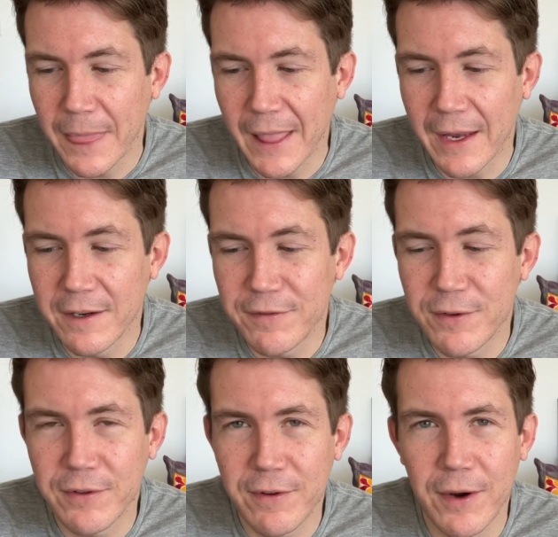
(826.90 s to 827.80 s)
And if you
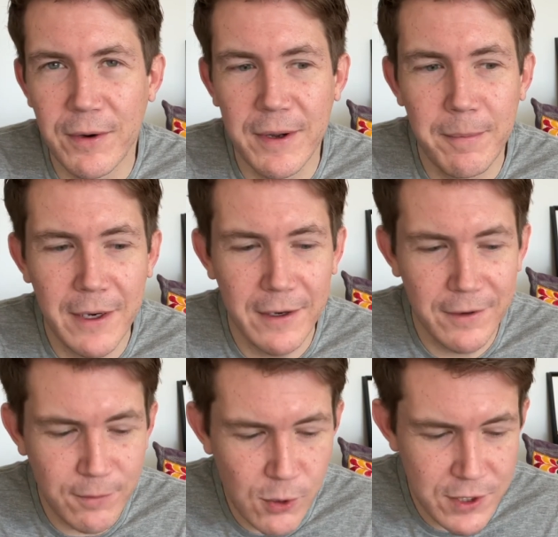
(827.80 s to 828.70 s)
throw a bucket
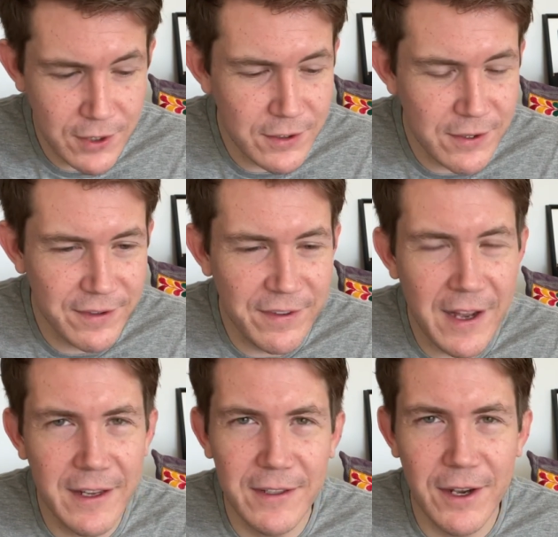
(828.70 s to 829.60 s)
of water onto a
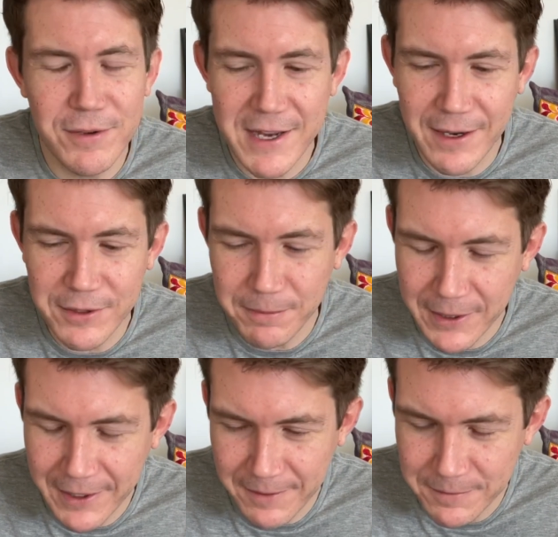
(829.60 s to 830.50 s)
fire, it goes out and
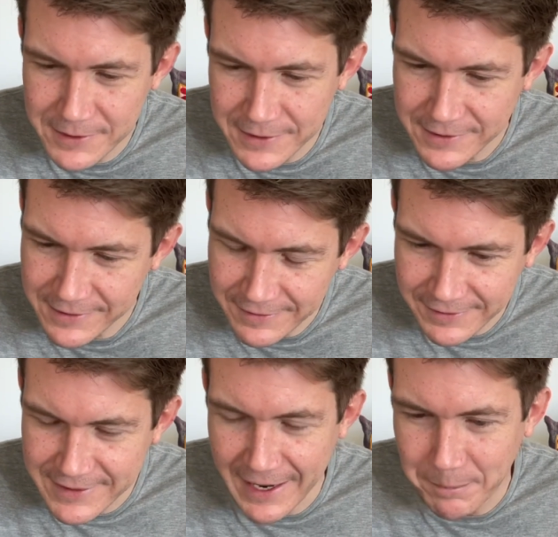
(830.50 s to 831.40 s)
becomes
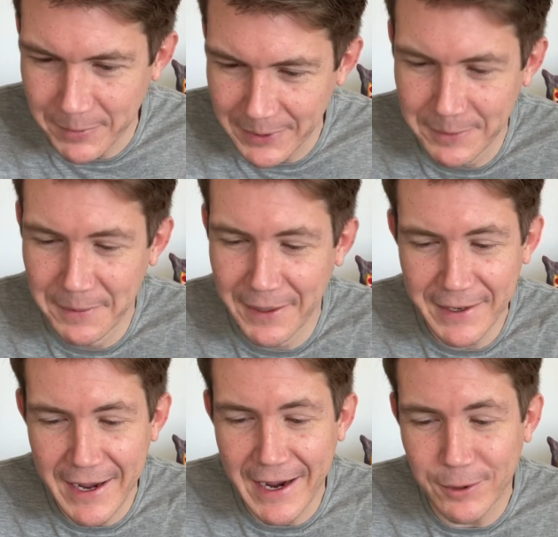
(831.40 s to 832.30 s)
damp
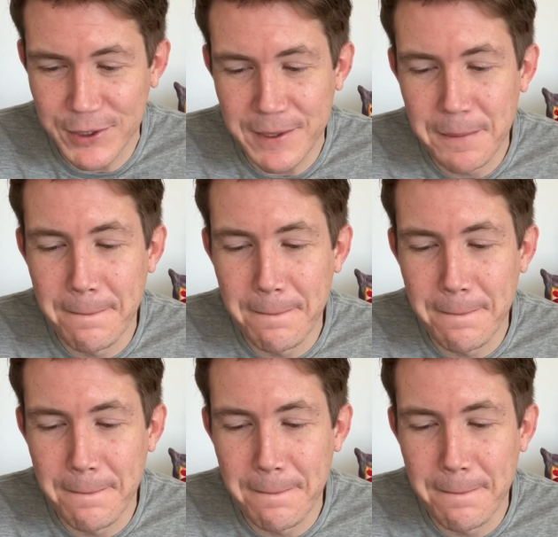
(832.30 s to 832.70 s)
and out.